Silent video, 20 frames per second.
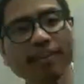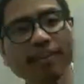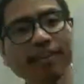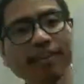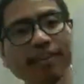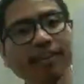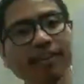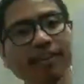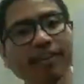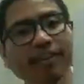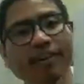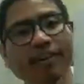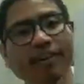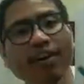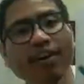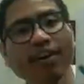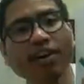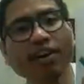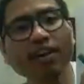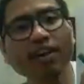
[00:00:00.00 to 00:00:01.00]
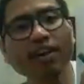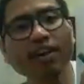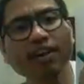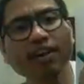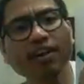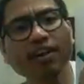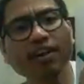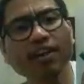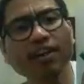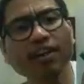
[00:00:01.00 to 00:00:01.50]
Then the R,
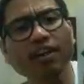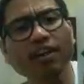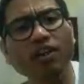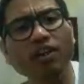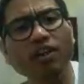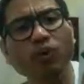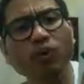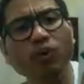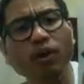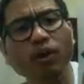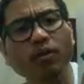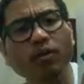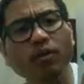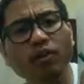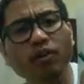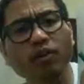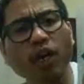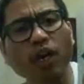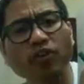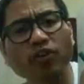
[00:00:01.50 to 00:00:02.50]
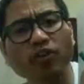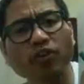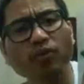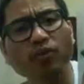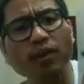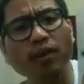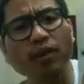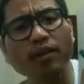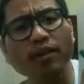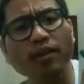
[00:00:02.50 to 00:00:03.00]
you will change
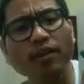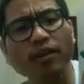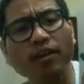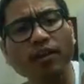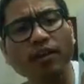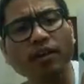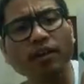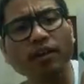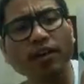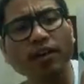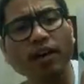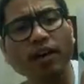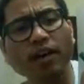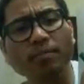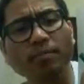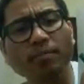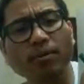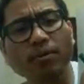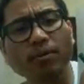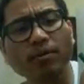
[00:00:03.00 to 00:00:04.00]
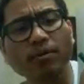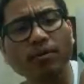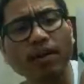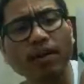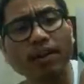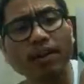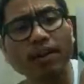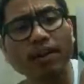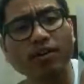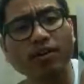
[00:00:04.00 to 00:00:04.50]
with the carbon
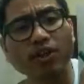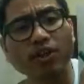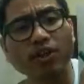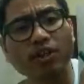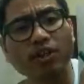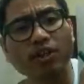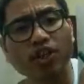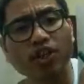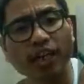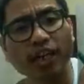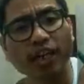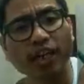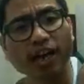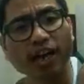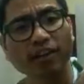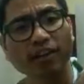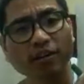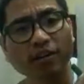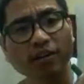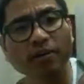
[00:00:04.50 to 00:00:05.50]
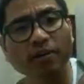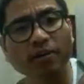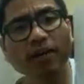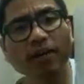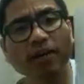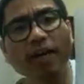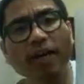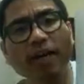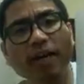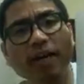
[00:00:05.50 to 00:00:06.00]
hydrogen chain atom,
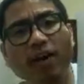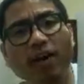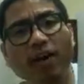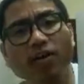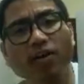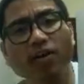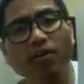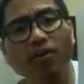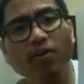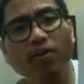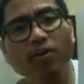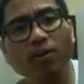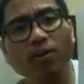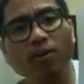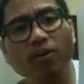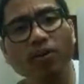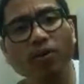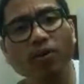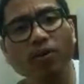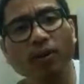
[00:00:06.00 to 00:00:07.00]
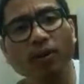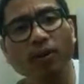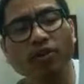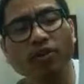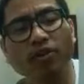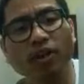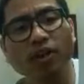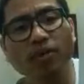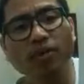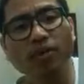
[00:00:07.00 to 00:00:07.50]
and the R also you will
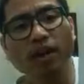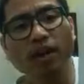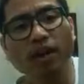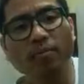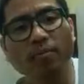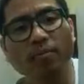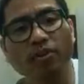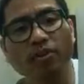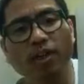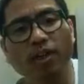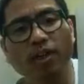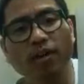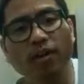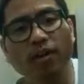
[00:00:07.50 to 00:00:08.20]
change with carbon chain